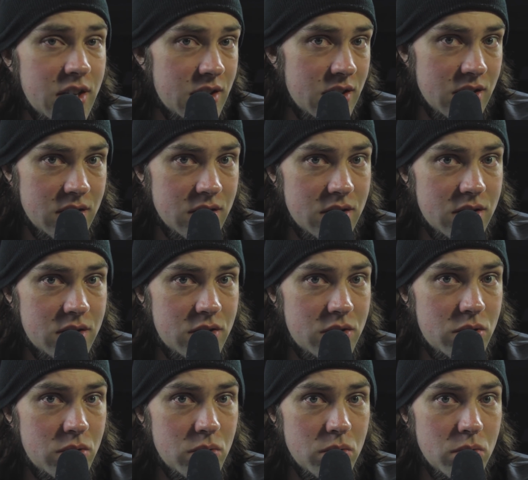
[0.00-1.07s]
thing
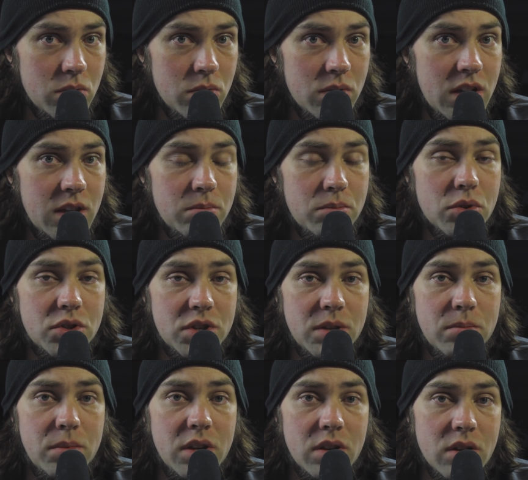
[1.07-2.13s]
to keep
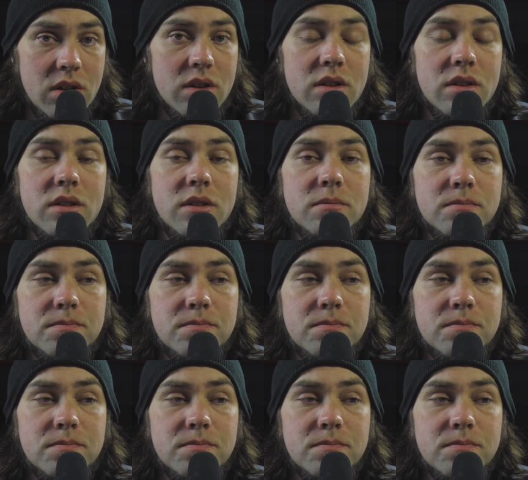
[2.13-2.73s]
pushing beyond.